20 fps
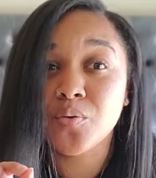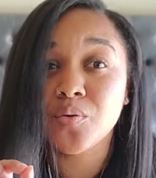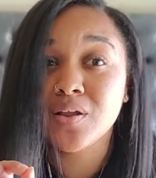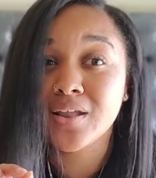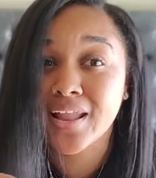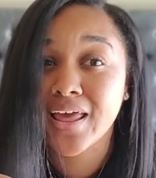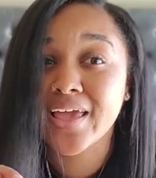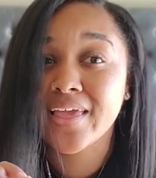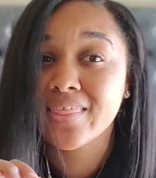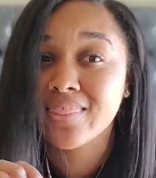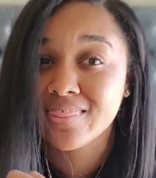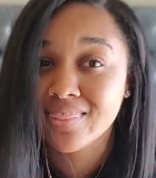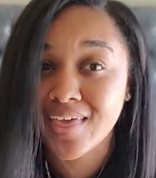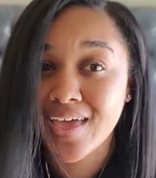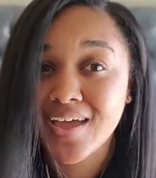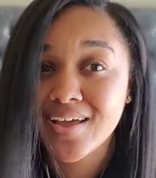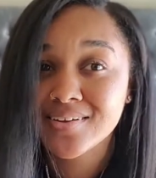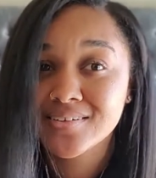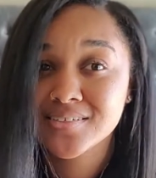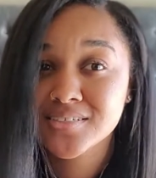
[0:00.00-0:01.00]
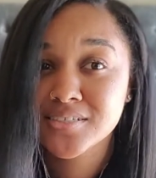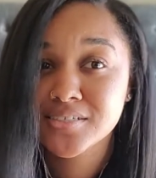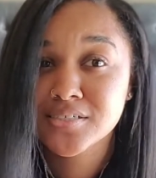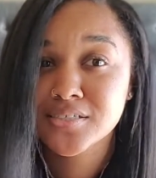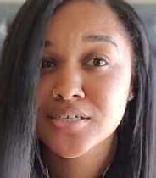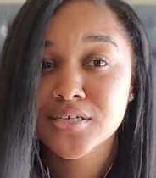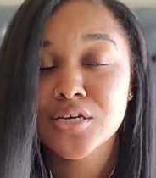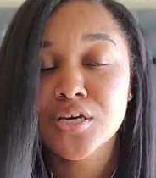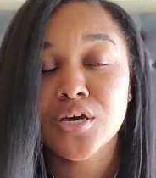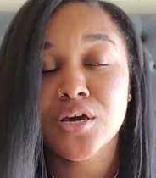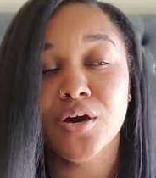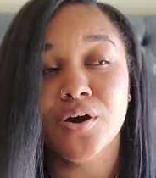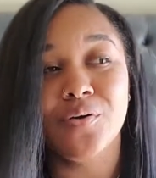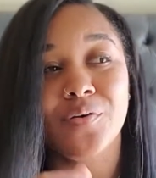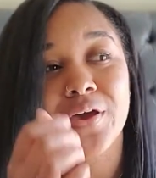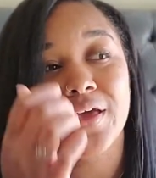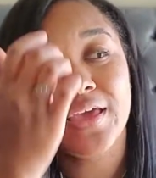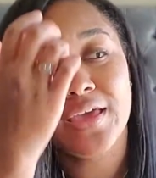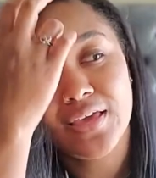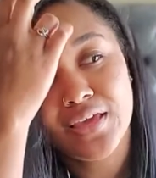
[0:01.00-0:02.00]
like that.
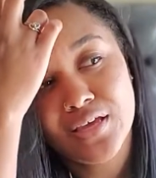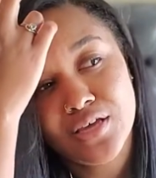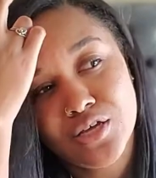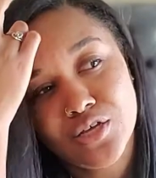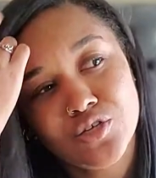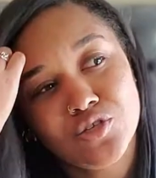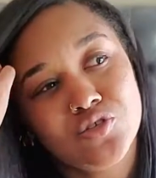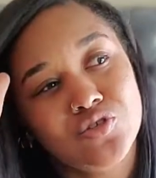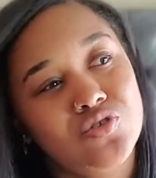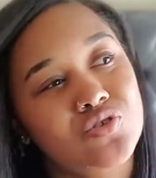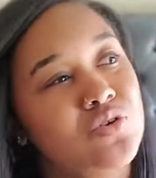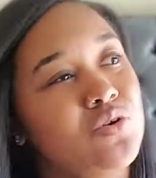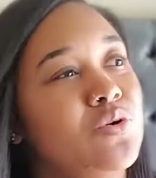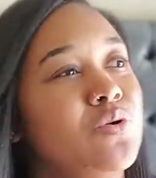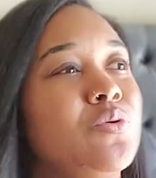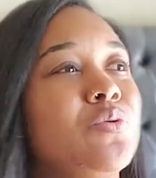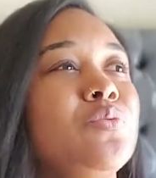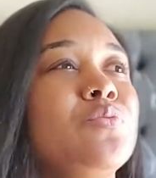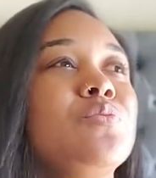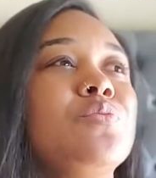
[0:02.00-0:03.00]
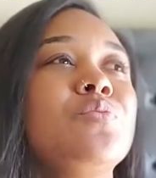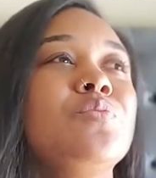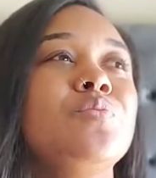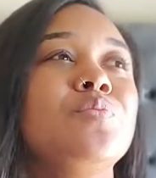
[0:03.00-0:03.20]
Okay, so